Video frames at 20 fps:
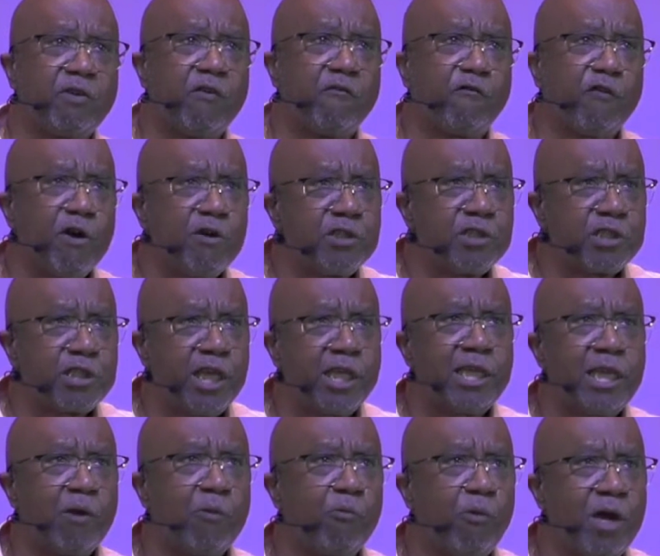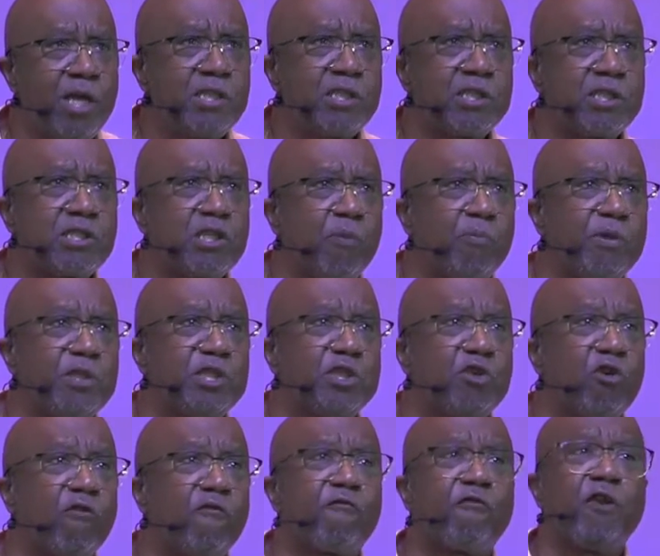the first thing that raises up is
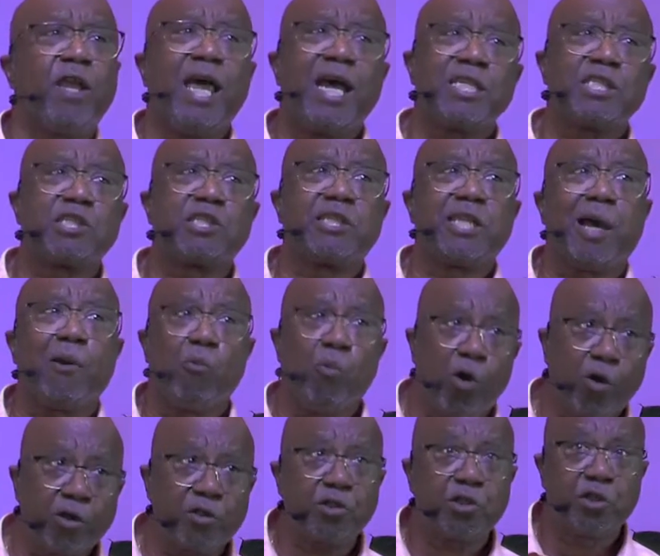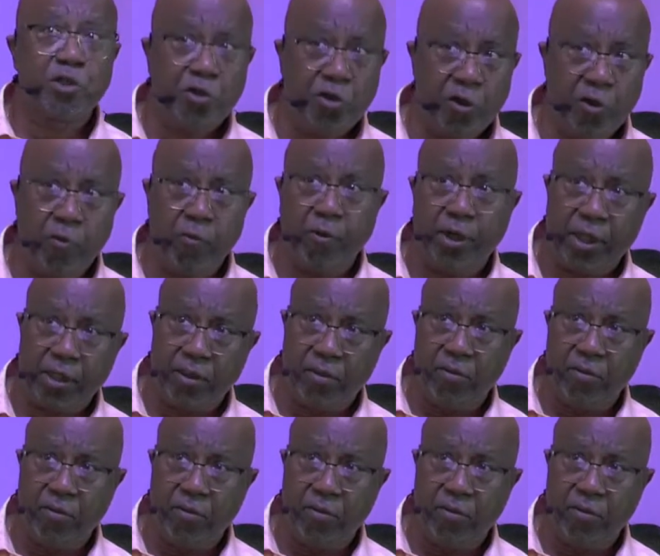your flesh that wants to do it.